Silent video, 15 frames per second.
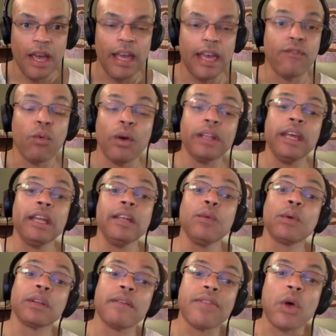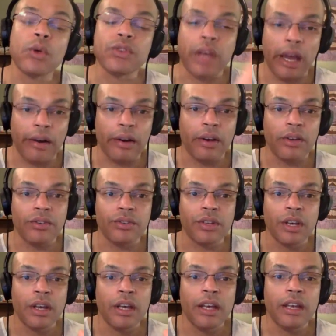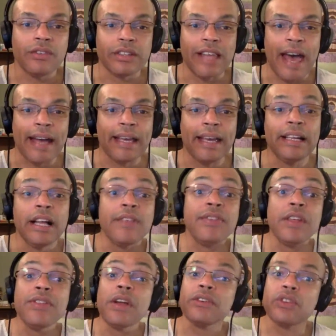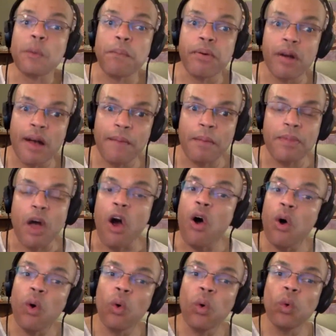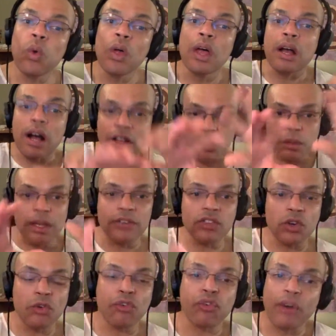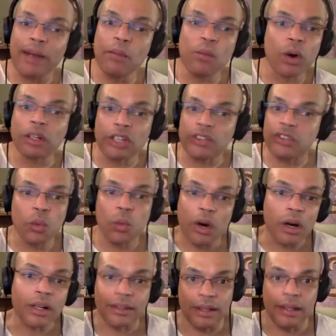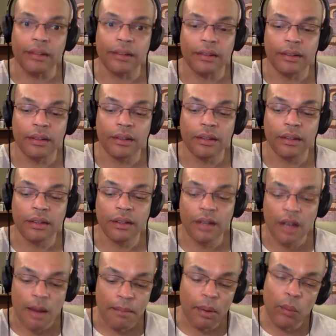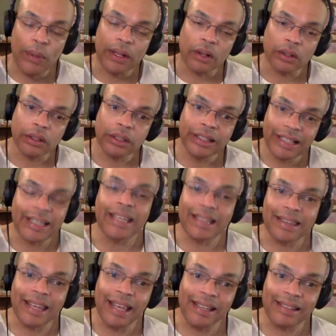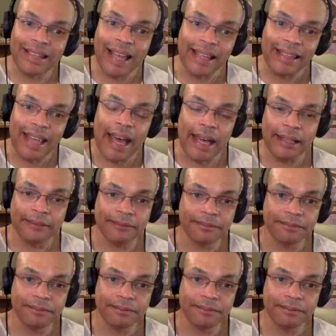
If any one of those areas is lacking, then there's a problem. The whole cosmological framework doesn't work then. But we don't look at things like that.